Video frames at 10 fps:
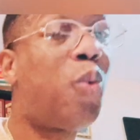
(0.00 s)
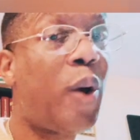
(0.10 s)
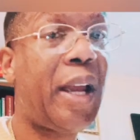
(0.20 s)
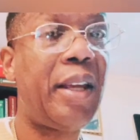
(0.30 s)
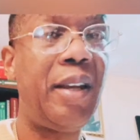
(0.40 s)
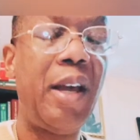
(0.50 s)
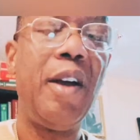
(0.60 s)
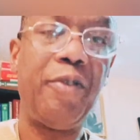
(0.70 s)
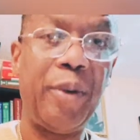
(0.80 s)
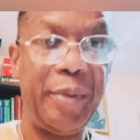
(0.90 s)
away
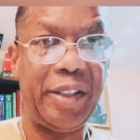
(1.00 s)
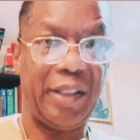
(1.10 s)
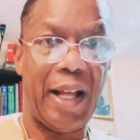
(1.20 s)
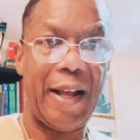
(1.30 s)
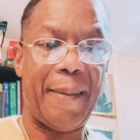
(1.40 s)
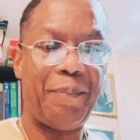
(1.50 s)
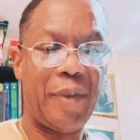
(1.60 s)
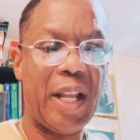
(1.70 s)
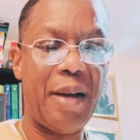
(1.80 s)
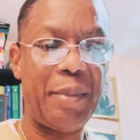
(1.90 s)
from Islam.
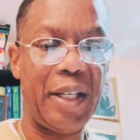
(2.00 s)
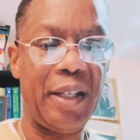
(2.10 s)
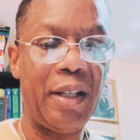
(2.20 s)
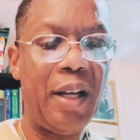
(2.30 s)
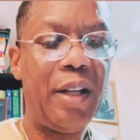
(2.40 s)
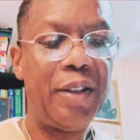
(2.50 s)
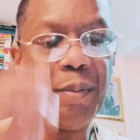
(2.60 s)
Now, I mean, the